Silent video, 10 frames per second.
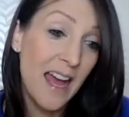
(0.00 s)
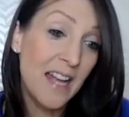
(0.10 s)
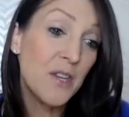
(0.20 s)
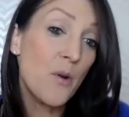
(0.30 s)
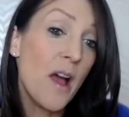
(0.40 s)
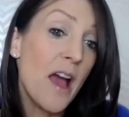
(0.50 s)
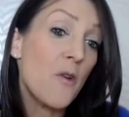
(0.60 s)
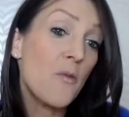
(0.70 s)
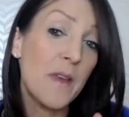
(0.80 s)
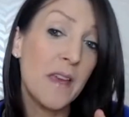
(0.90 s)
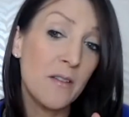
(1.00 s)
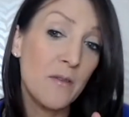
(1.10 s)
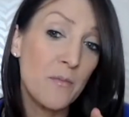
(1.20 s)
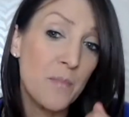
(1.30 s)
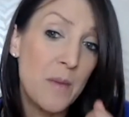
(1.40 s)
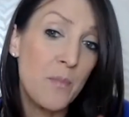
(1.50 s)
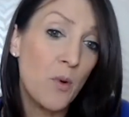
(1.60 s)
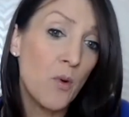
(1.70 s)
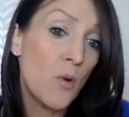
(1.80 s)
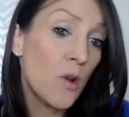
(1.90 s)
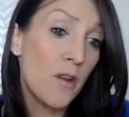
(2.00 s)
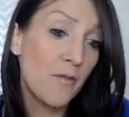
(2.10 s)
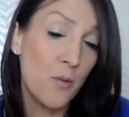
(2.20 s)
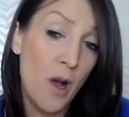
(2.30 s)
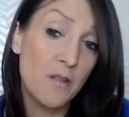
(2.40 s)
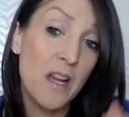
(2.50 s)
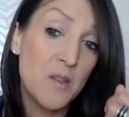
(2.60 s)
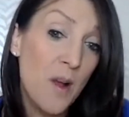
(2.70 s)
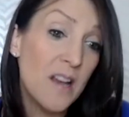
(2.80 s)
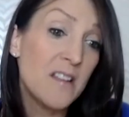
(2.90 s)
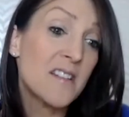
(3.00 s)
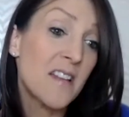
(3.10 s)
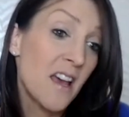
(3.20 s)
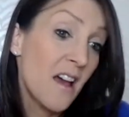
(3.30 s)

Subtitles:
And you are helping people all over the world, as well as